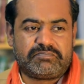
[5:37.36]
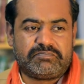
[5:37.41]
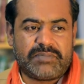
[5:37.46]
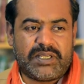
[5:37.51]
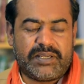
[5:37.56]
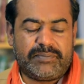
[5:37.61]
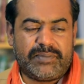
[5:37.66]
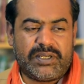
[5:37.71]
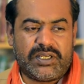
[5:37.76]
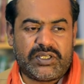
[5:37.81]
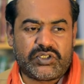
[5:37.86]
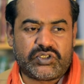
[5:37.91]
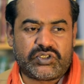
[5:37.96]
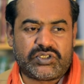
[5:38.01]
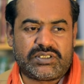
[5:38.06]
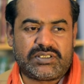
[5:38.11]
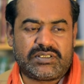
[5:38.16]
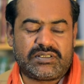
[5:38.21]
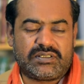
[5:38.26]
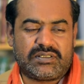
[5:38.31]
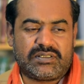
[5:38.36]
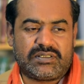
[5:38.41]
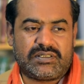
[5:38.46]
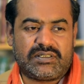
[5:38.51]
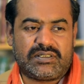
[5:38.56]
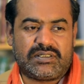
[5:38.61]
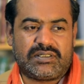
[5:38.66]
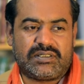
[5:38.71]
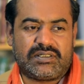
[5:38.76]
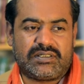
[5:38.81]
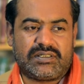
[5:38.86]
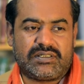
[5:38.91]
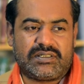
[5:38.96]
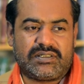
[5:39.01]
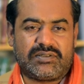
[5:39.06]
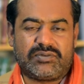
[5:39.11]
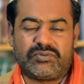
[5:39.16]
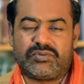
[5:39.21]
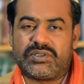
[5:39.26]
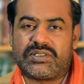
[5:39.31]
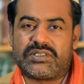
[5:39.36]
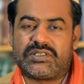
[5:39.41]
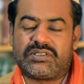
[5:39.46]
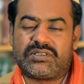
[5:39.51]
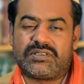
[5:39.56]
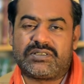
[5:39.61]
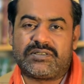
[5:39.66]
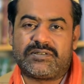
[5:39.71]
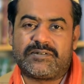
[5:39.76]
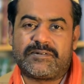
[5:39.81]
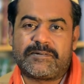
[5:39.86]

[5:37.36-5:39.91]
image which